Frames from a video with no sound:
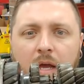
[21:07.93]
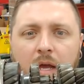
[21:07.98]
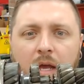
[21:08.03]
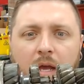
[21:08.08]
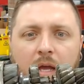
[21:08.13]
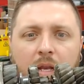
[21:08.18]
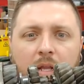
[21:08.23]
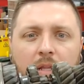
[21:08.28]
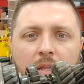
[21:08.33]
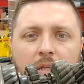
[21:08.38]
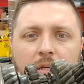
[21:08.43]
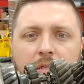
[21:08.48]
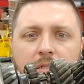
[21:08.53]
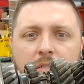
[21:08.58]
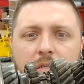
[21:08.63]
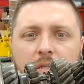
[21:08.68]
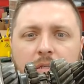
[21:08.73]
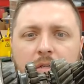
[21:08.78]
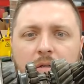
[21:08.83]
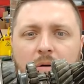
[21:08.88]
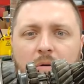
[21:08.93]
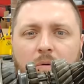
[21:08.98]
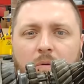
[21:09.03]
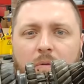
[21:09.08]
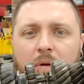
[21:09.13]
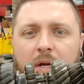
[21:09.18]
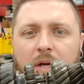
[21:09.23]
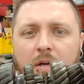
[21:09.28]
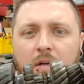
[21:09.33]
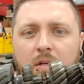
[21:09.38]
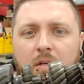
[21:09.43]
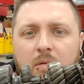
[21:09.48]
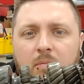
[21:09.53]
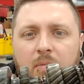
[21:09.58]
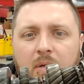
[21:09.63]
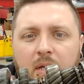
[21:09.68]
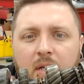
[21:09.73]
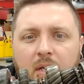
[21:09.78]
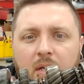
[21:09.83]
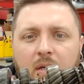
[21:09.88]
And it looks a little weird to
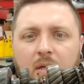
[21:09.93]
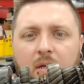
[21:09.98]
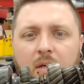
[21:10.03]
me.